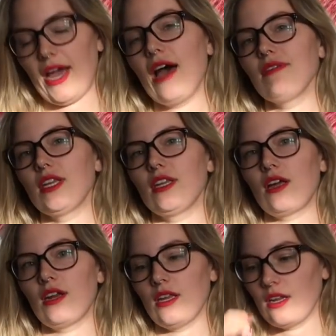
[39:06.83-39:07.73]
I haven't knit
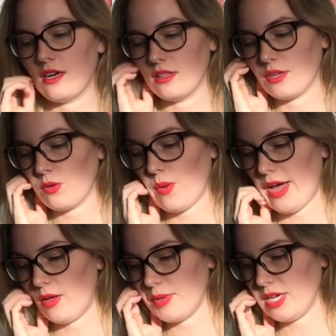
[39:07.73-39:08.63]
on it in a little
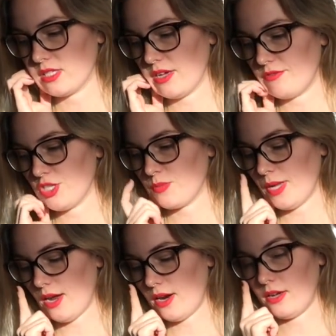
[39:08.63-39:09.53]
while because I've just
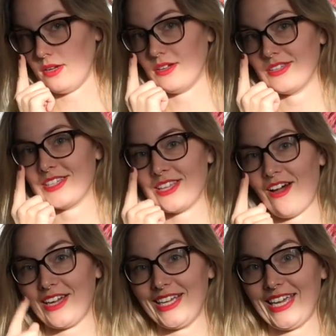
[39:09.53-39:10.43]
been on a
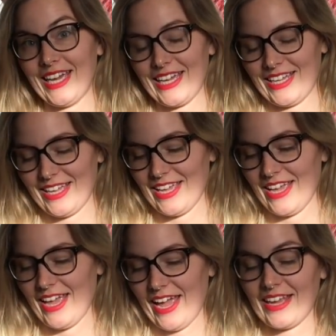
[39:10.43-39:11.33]
sock kick,
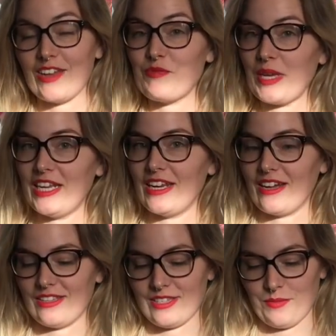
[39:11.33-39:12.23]
and I've been knitting
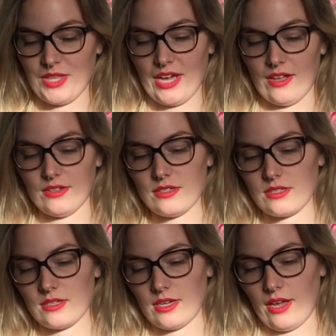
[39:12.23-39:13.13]
on something
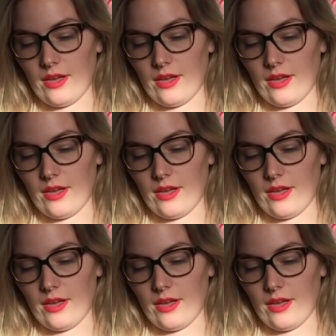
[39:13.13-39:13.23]
else.